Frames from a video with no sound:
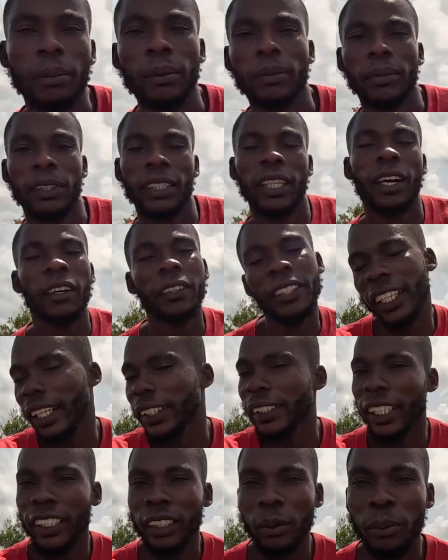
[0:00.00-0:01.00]
Now the
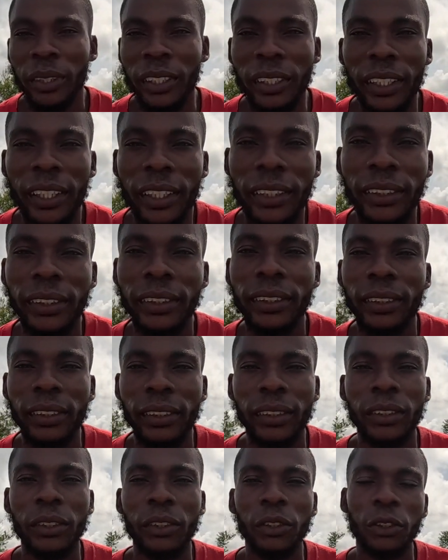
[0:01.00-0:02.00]
journey begins.
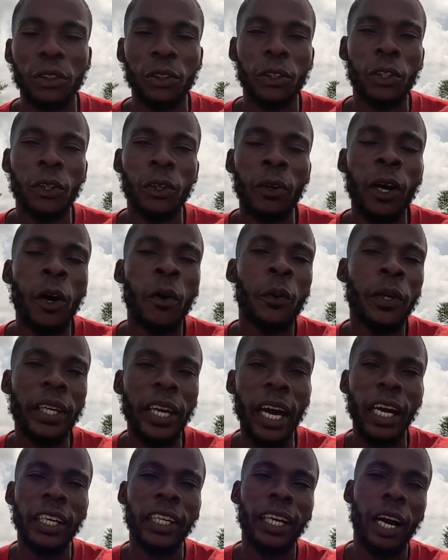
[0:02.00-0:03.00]
So what
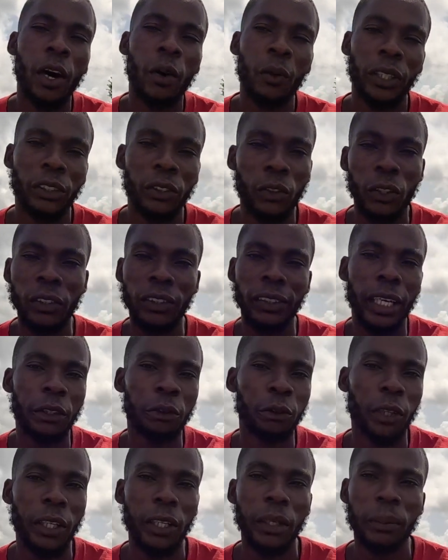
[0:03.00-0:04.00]
we are now is not
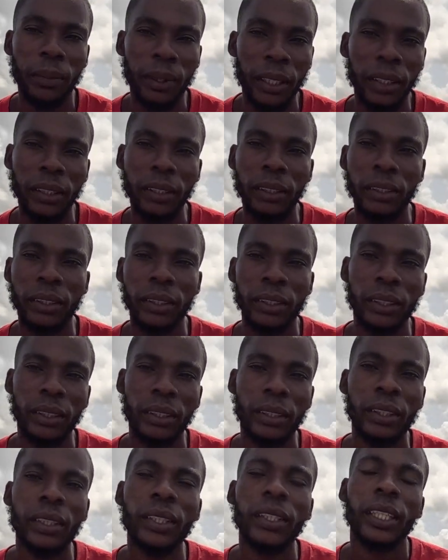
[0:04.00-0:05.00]
naturally
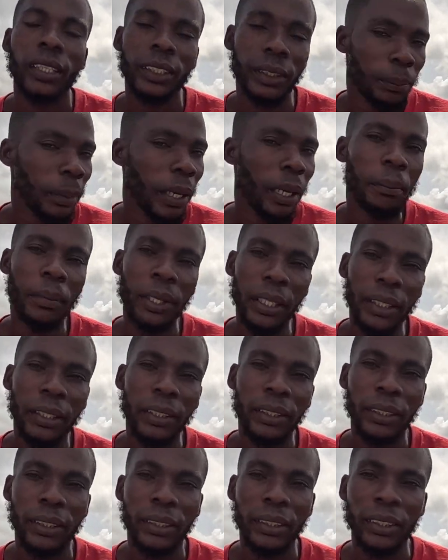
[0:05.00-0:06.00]
made. It's
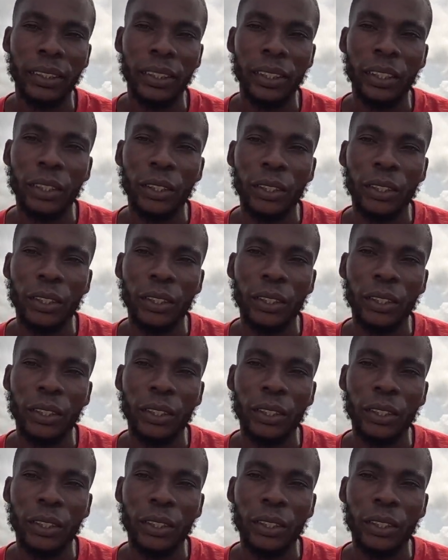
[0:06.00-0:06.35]
man-made.